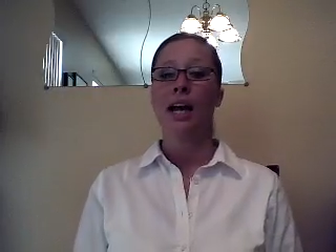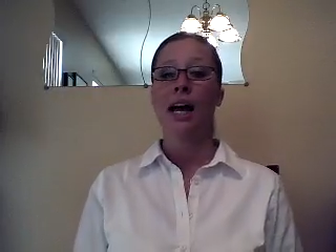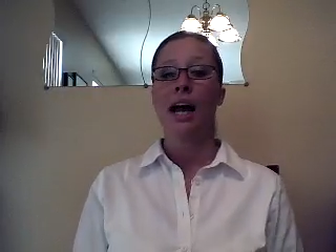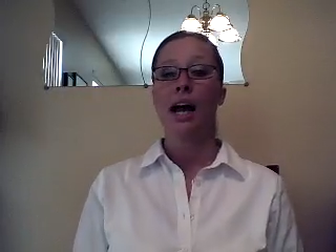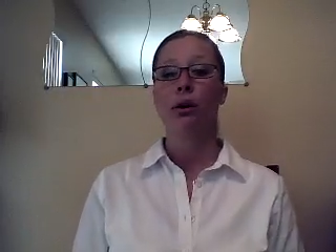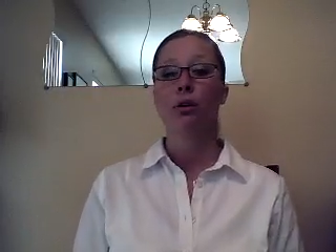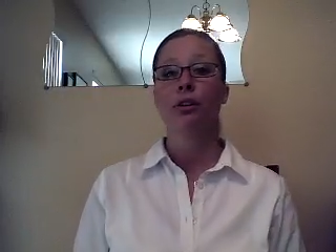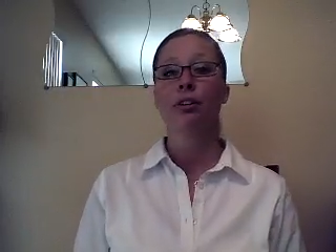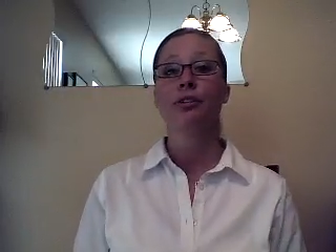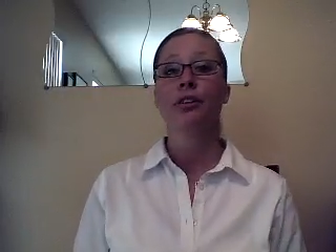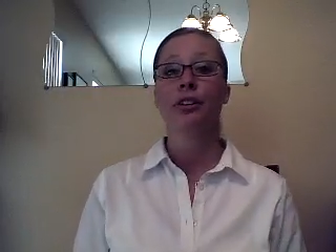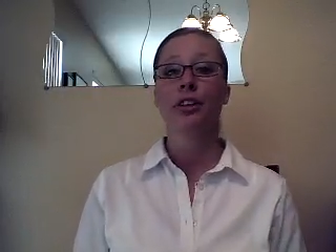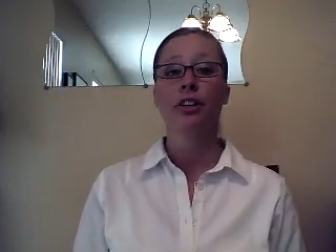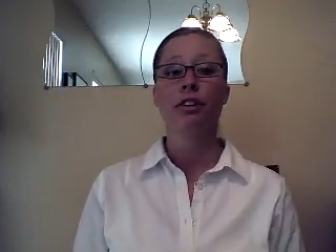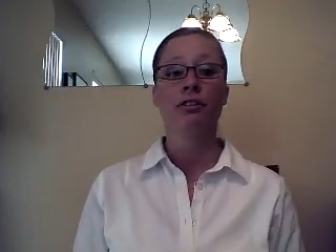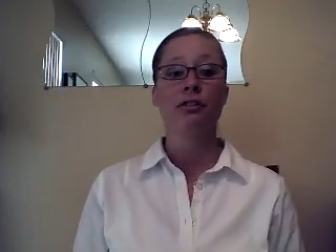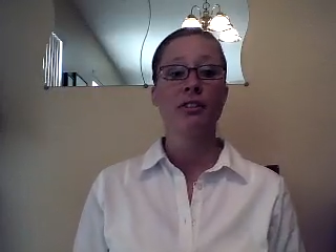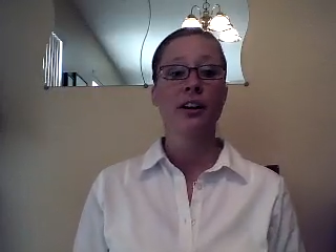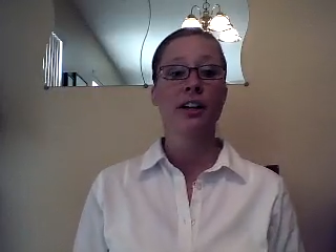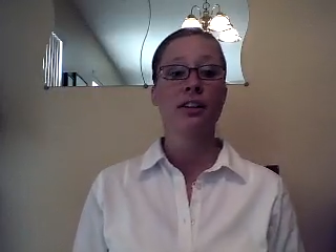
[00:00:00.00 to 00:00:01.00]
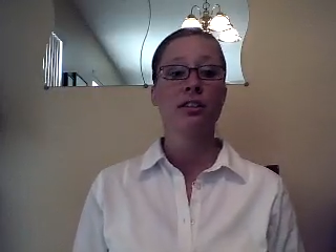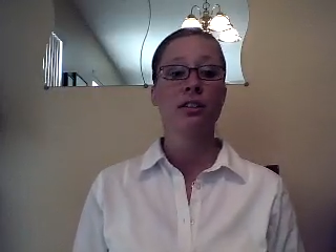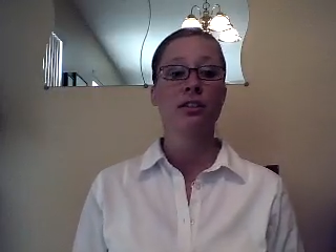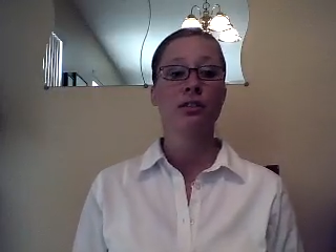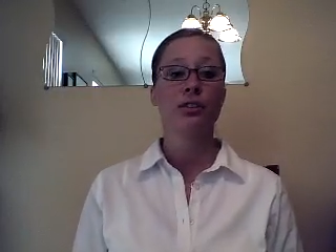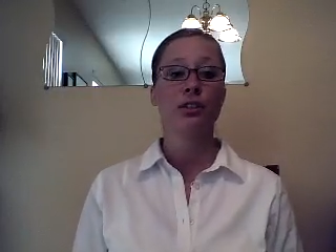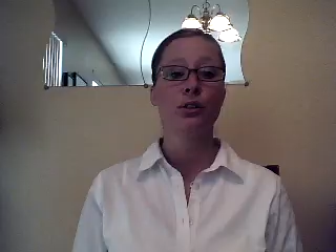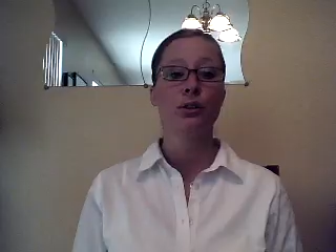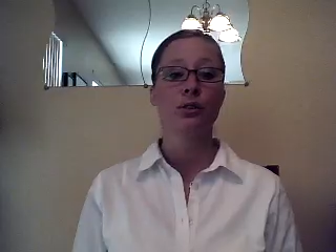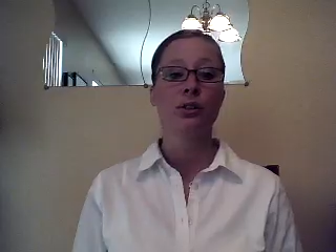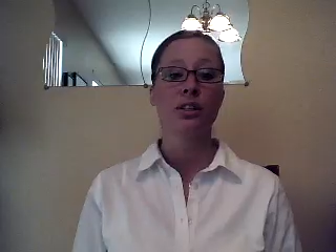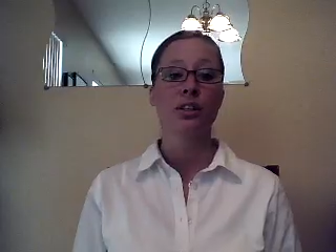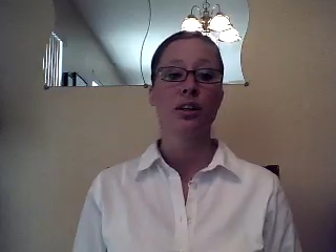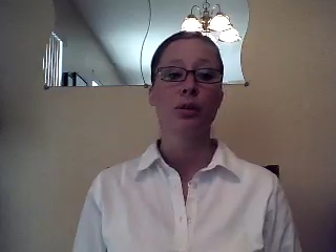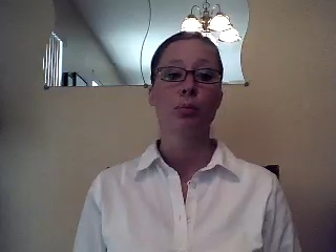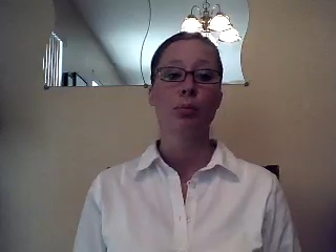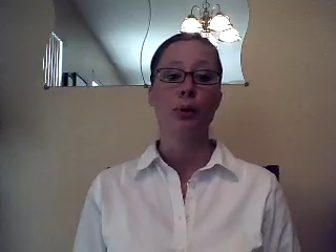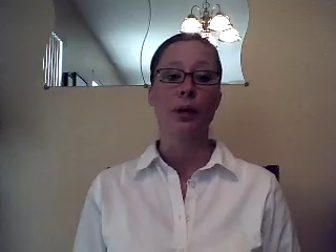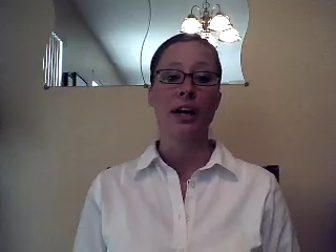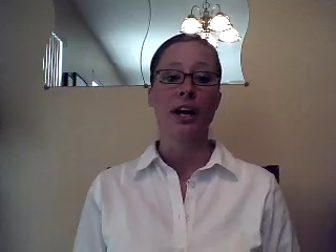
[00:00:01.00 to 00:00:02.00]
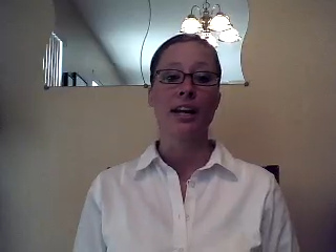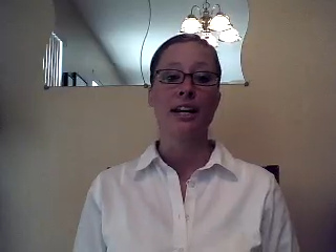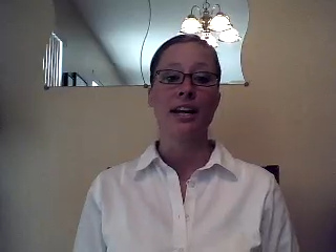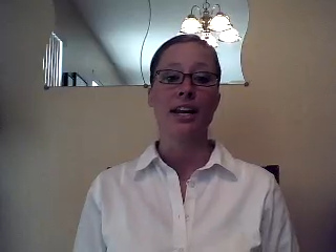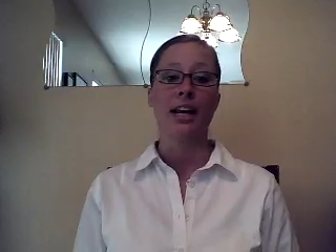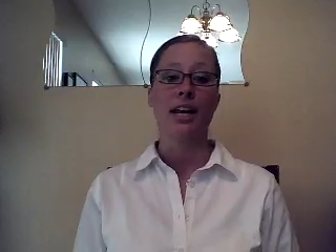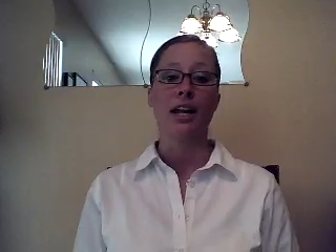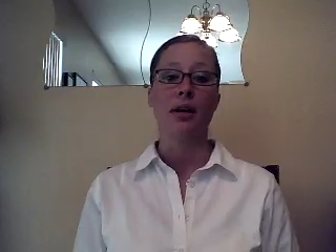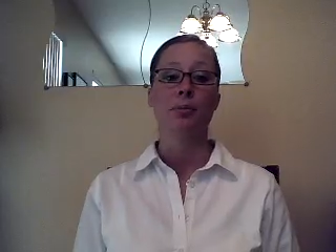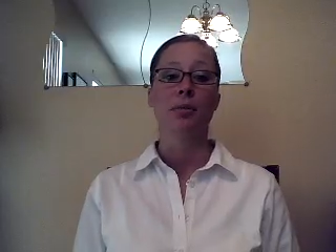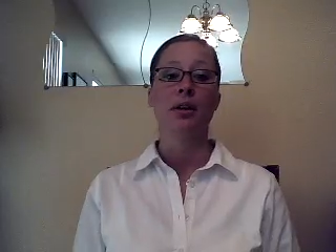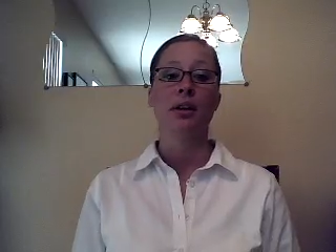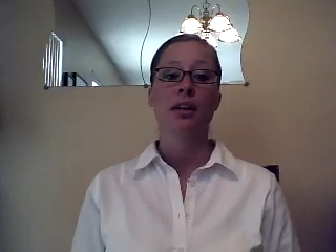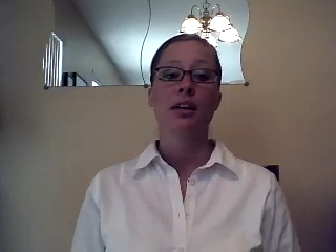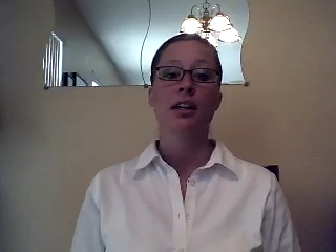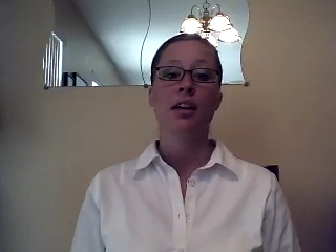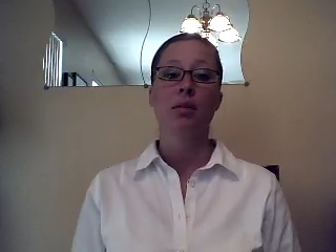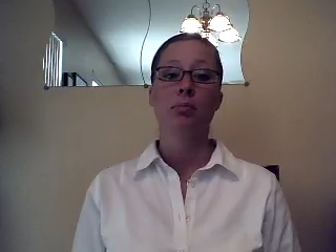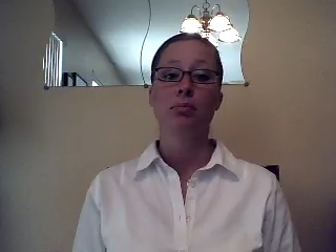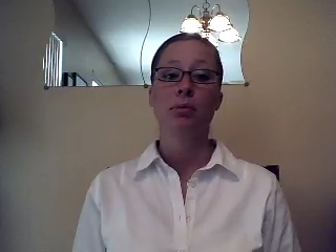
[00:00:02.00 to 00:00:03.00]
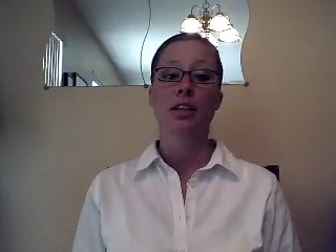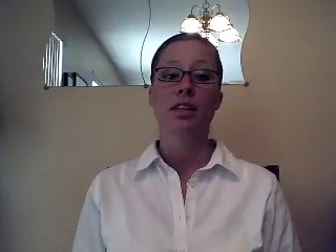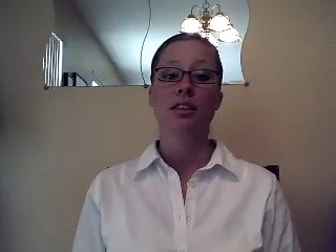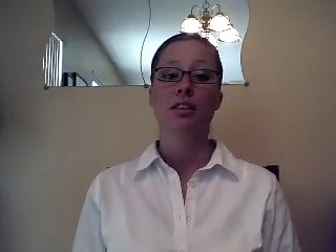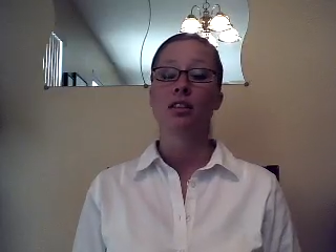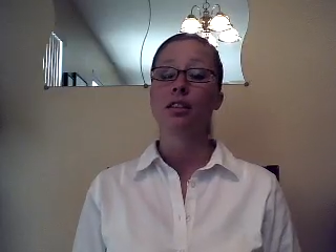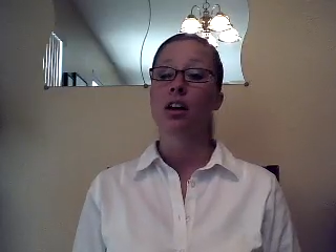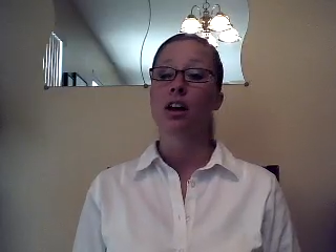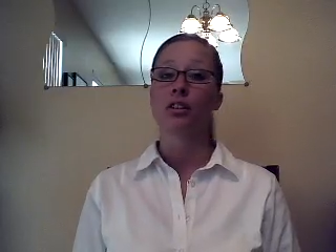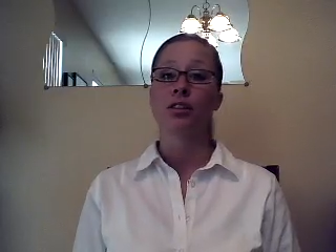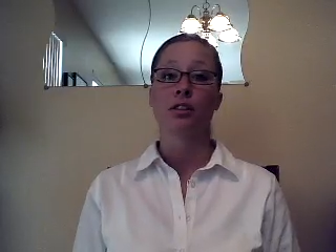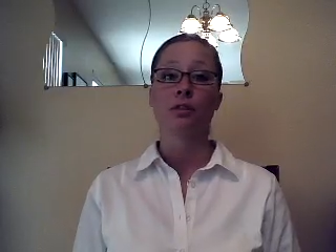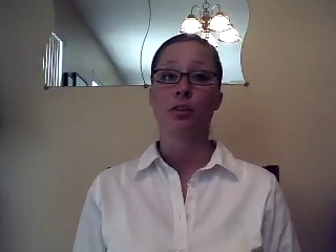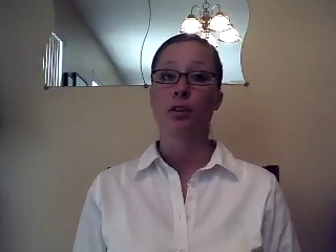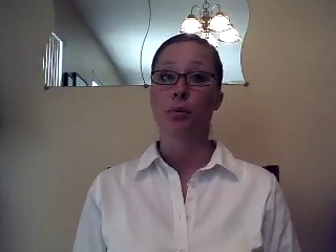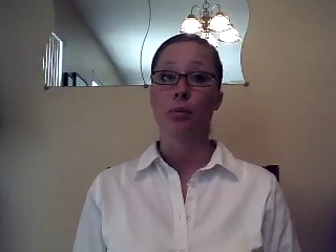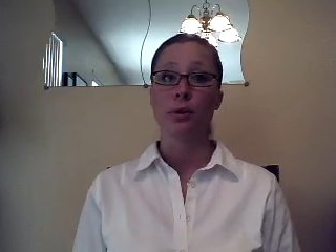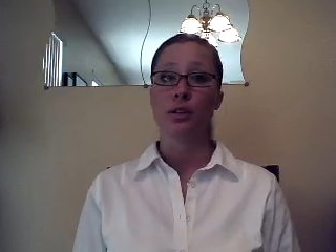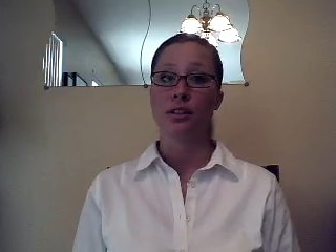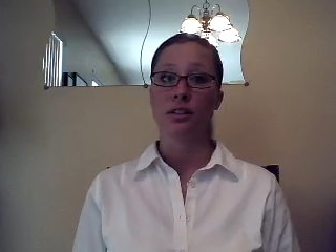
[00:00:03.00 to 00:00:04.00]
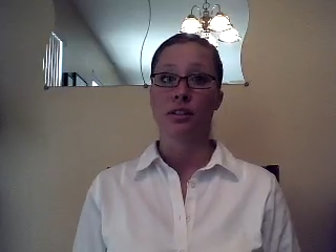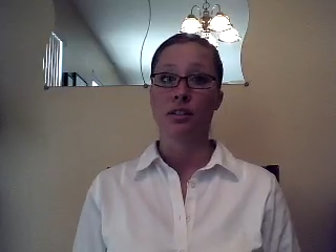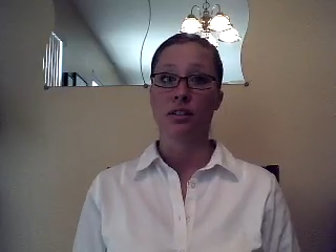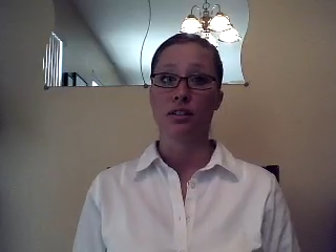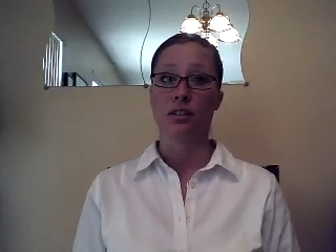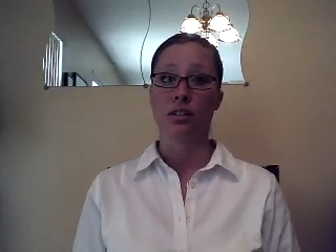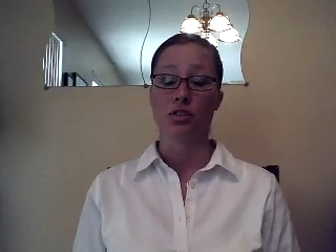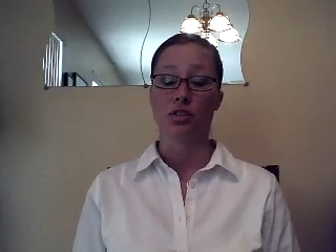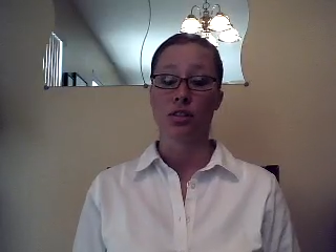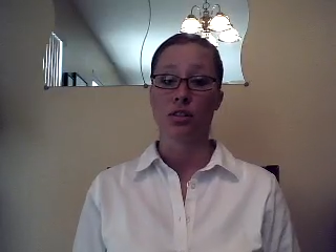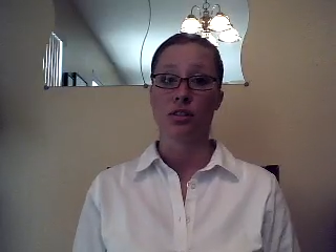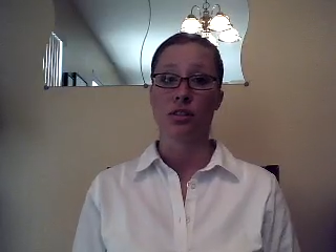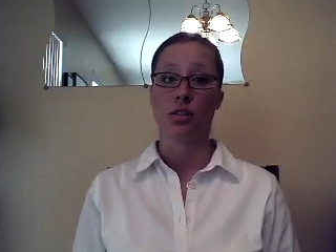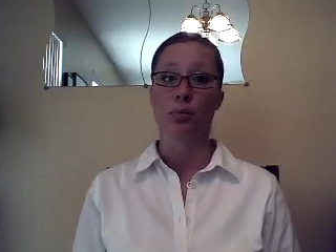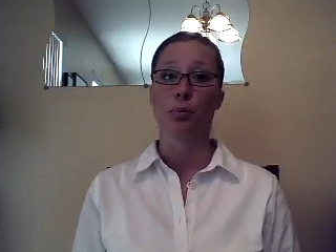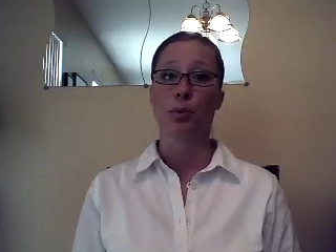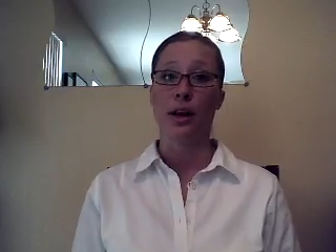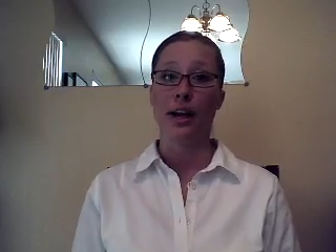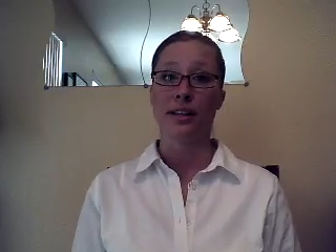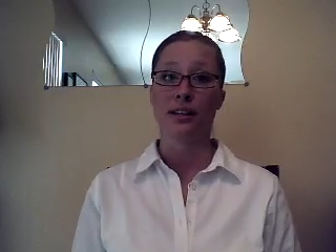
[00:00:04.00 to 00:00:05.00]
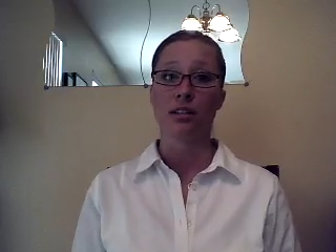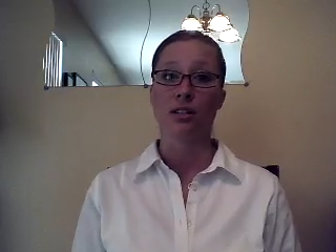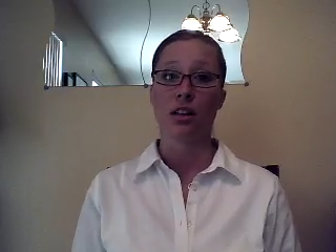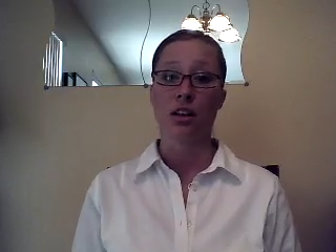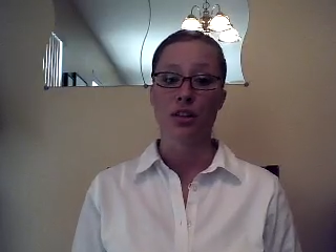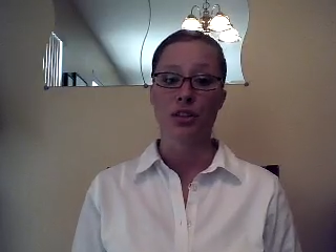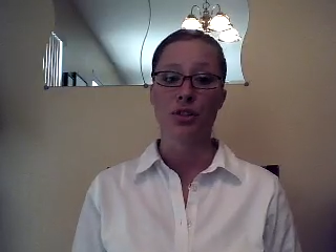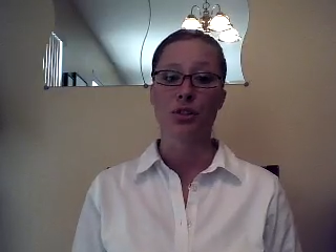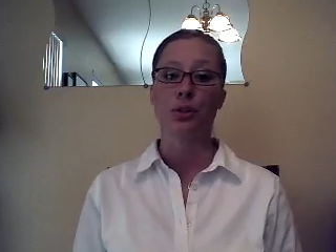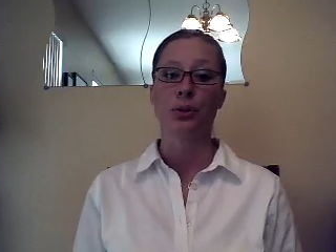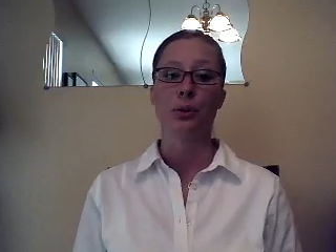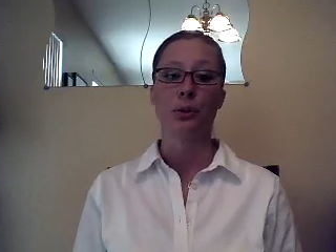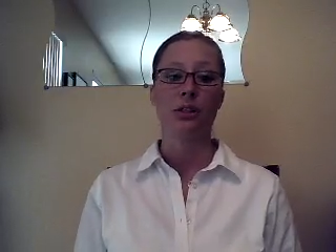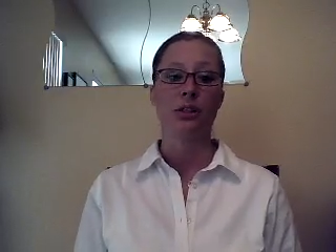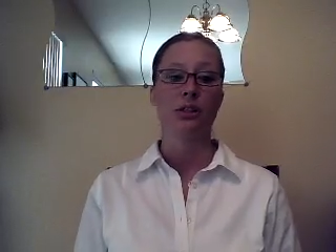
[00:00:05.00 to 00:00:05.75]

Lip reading: However, the effects of losing a brand name can mean the loss of their business, such as the Bratz lawsuit.